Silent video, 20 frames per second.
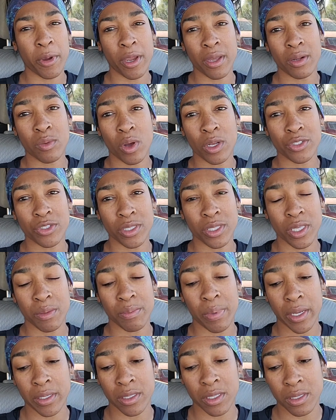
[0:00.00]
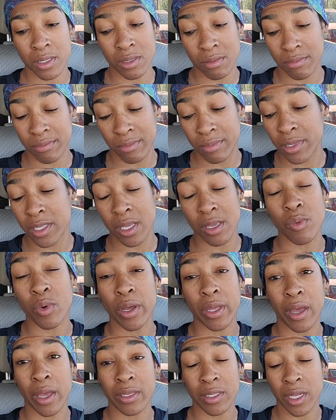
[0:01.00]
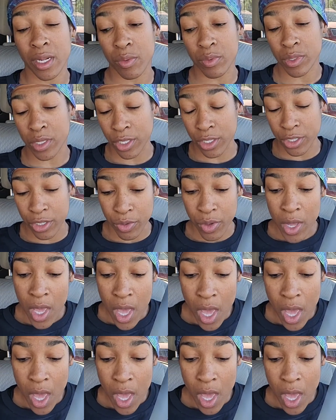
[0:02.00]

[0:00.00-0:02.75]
I got to watch this clip back to see what I said I was going to do.